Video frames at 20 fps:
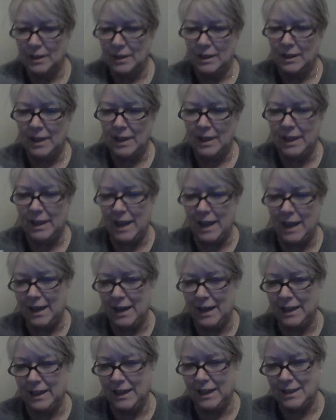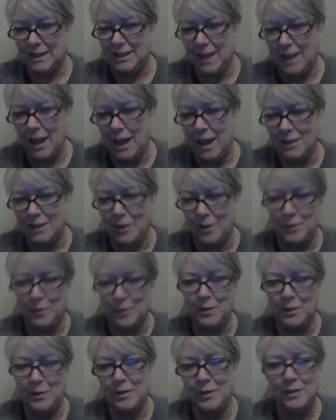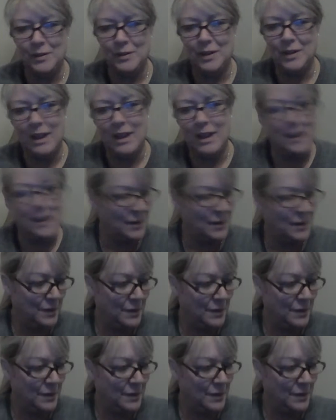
Hey, Anakiza. Hello. Hello.